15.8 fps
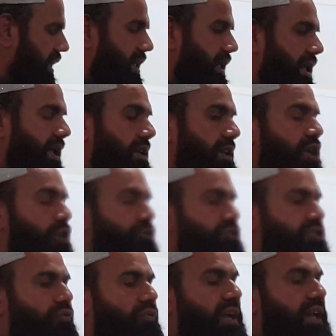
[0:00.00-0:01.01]
And the
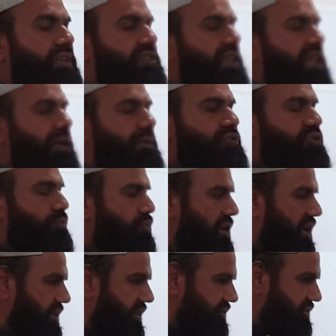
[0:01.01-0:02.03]
Yusuf alayhi salam's
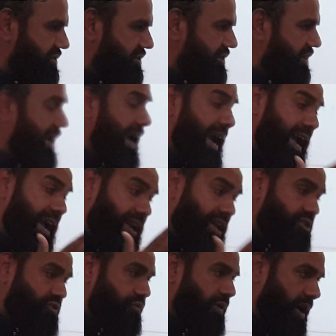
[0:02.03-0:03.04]
brothers and
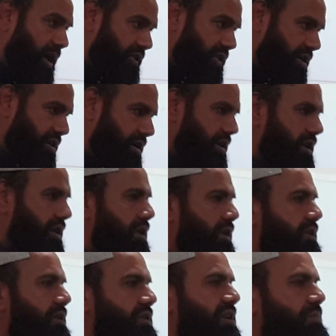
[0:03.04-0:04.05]
his father,
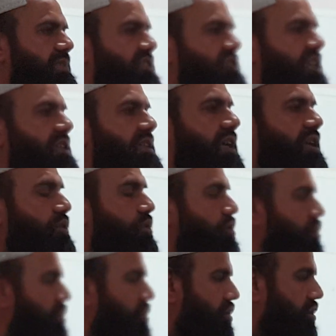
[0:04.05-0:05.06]
they made sajda
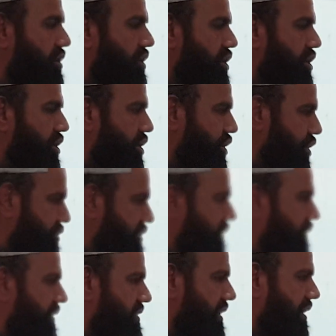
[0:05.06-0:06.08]
to Yusuf
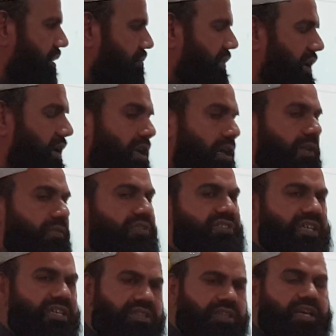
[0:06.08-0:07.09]
alayhi salam. If
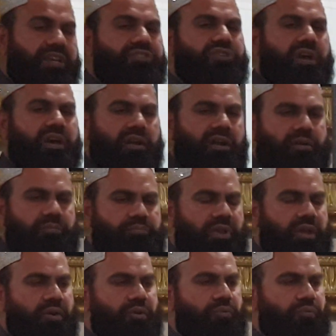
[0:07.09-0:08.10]
sajda is haram,
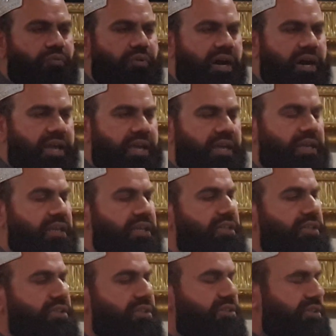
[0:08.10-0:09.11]
why the